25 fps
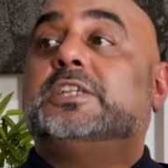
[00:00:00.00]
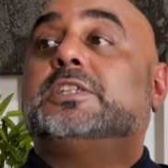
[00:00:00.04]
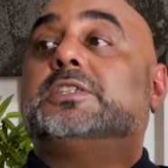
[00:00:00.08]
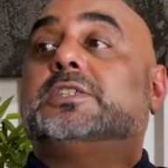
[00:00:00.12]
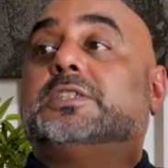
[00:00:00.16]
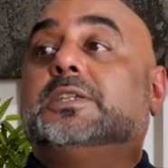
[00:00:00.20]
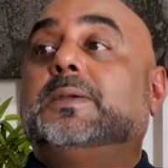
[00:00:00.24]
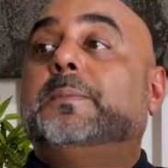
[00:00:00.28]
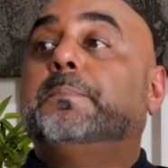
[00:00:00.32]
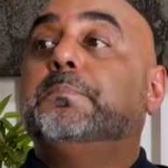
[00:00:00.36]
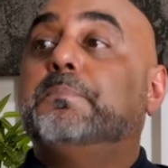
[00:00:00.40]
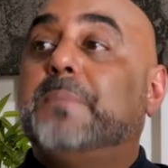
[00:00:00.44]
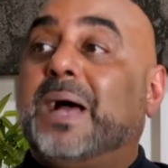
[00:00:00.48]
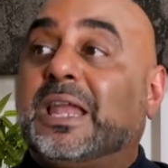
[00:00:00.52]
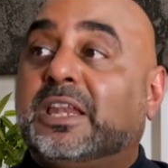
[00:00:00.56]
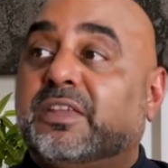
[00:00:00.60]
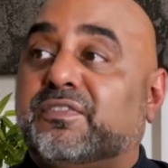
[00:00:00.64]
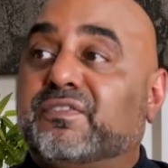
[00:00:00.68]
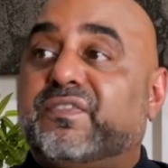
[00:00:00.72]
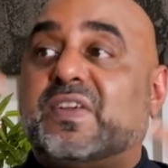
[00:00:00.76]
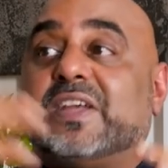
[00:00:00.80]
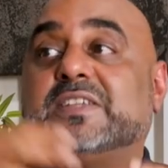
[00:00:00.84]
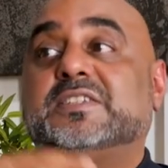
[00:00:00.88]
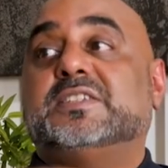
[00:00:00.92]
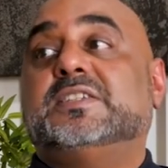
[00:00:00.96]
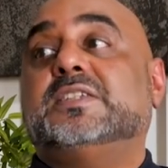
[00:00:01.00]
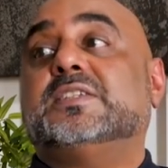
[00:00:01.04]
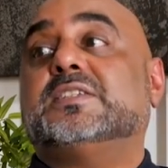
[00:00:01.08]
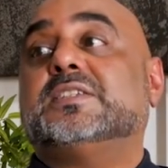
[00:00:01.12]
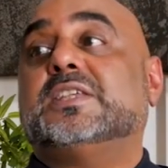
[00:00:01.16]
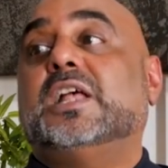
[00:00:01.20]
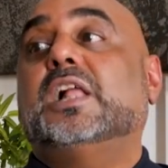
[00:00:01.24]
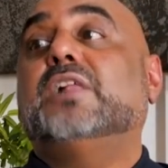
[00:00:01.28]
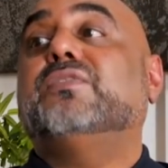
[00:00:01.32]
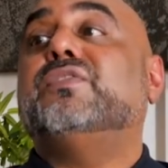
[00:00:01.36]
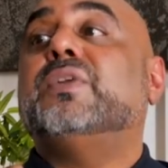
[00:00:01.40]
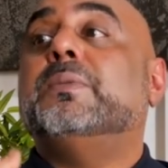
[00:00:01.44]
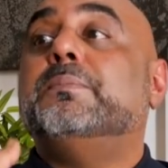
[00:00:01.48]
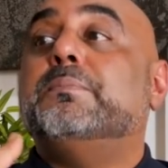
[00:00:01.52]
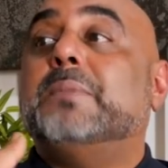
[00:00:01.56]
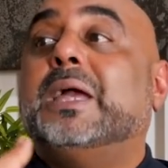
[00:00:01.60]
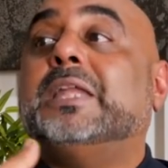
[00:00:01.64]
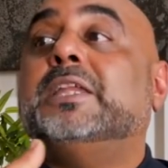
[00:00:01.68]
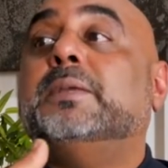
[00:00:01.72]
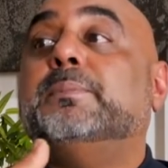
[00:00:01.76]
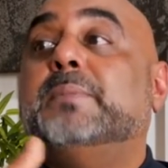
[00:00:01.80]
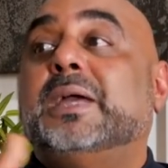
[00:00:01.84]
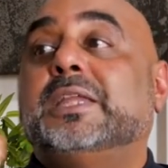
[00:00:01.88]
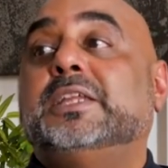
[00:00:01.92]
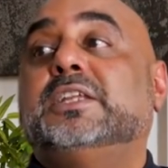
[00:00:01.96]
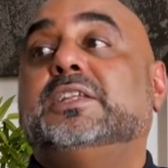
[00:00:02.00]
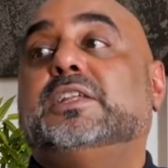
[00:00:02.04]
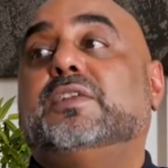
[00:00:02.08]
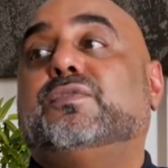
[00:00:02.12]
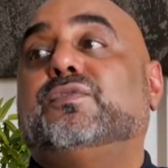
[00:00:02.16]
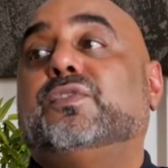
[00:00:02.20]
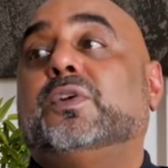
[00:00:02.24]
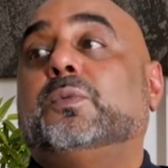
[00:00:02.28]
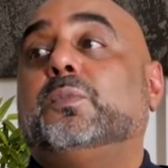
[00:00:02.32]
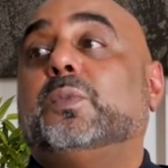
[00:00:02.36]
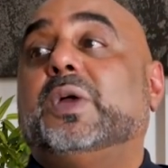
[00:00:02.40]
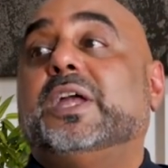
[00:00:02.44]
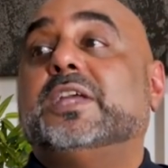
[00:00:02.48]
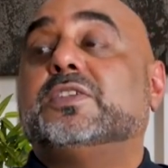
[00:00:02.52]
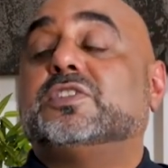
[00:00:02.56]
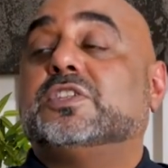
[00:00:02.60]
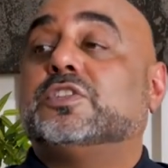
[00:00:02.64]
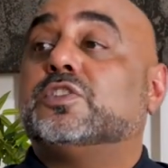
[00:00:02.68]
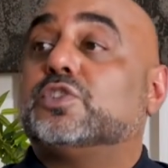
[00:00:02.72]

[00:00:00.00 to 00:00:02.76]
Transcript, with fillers: it manifests itself in many, many different ways.